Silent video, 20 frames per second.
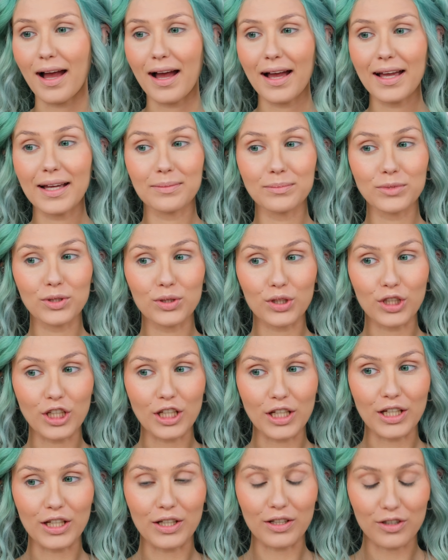I am
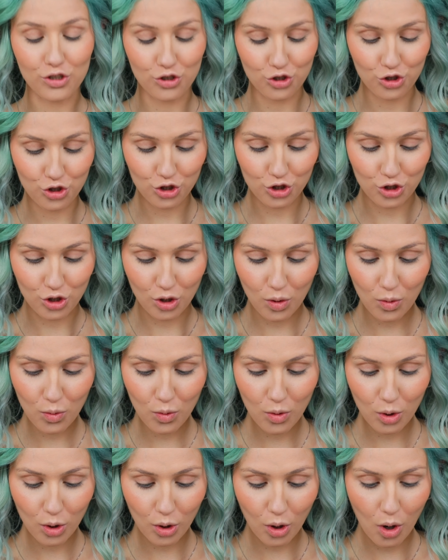looking so